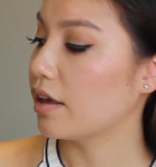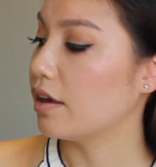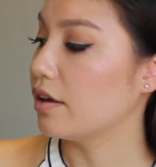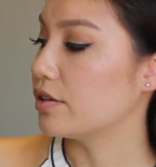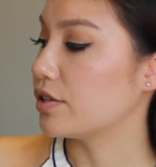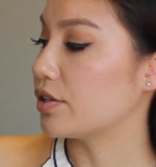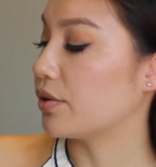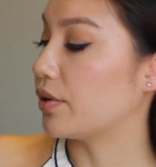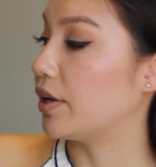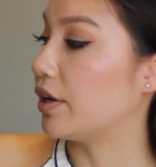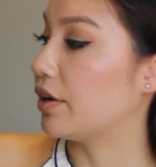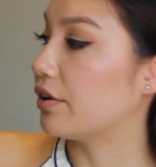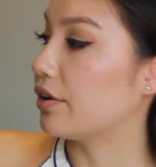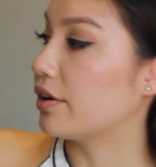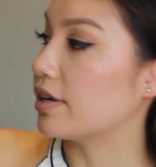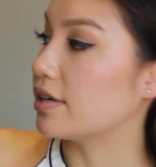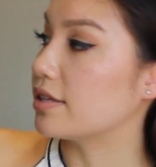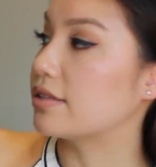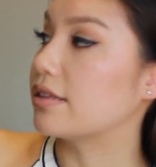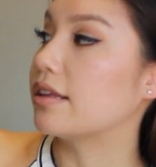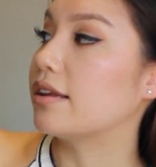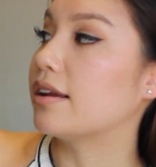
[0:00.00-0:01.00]
So here
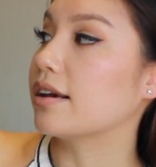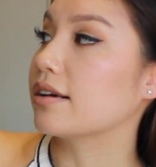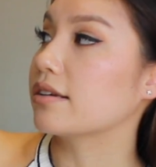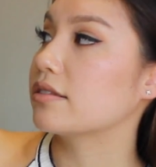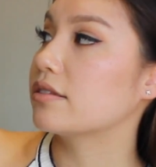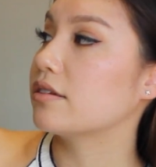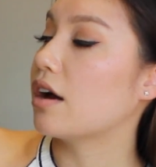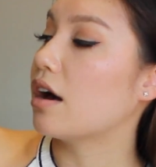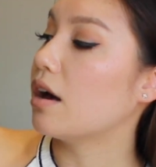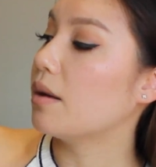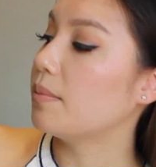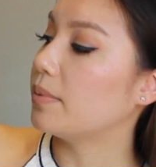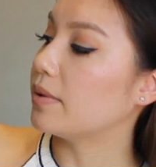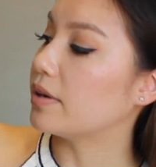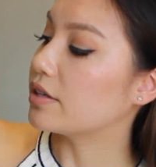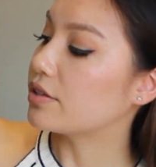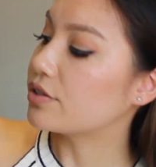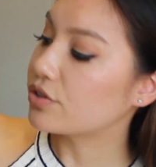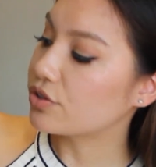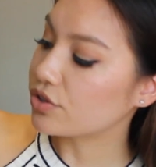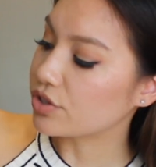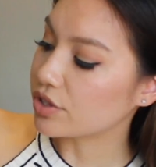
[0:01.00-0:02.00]
is the next top.
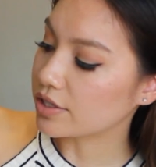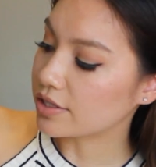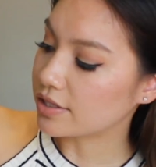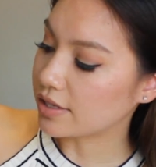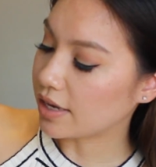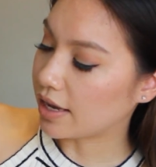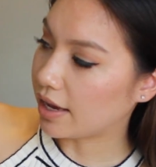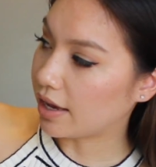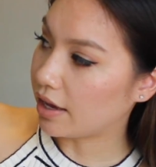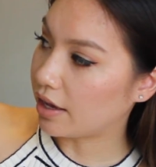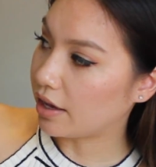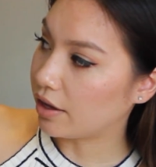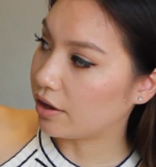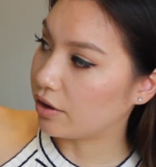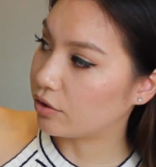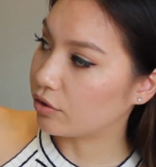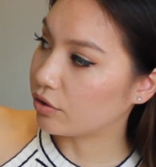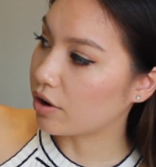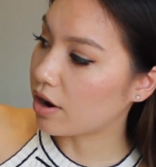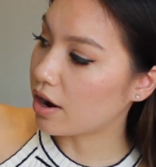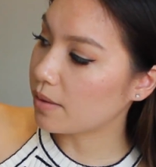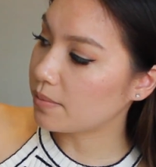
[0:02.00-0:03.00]
It's just a
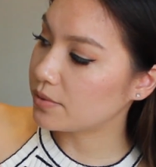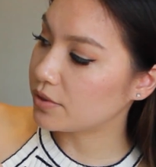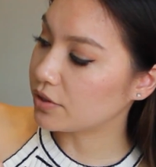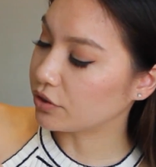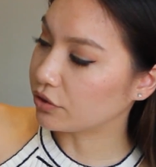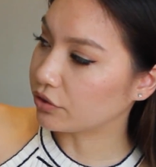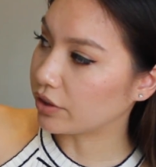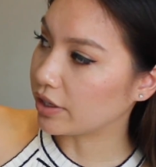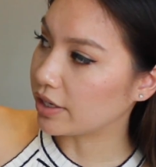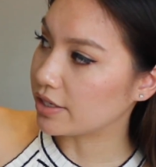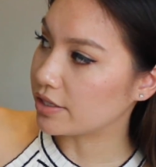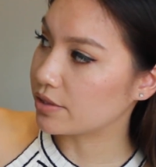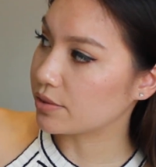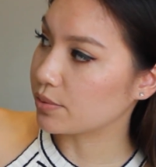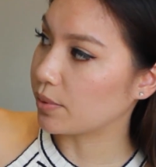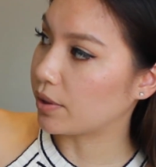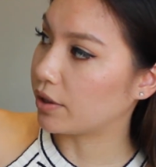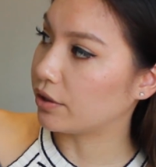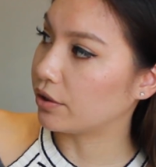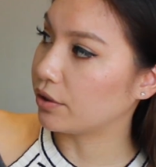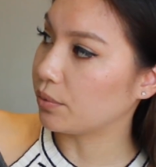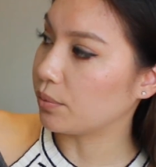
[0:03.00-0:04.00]
cropped gray
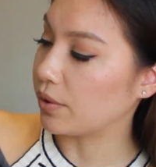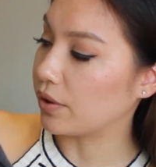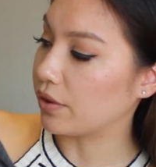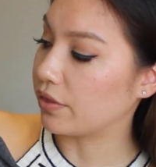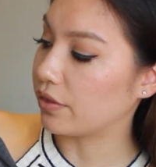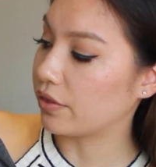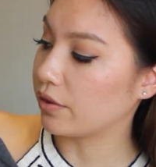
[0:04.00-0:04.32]
sweater with